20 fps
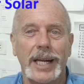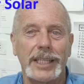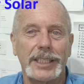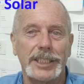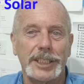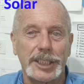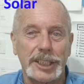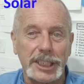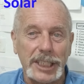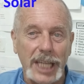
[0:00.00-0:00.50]
on
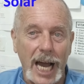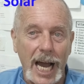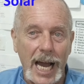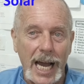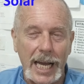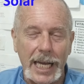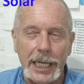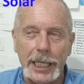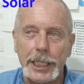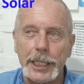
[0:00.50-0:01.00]
the
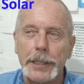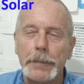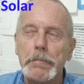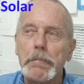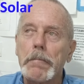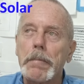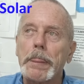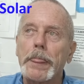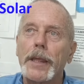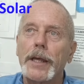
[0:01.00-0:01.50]
side
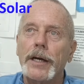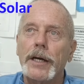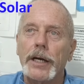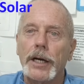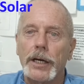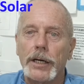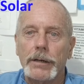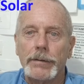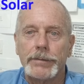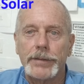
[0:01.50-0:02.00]

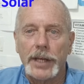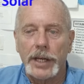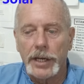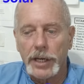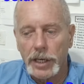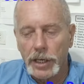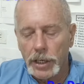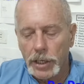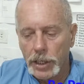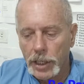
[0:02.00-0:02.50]
of
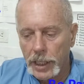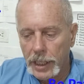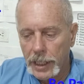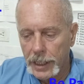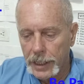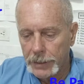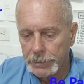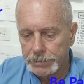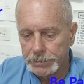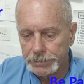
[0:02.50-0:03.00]

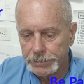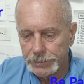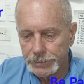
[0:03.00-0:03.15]
their,